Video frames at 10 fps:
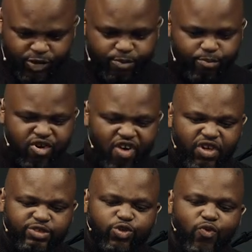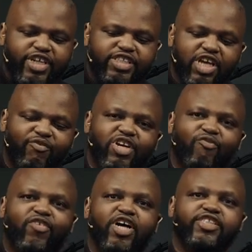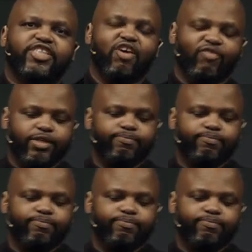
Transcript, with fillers: in Proverbs 27 and verse 7,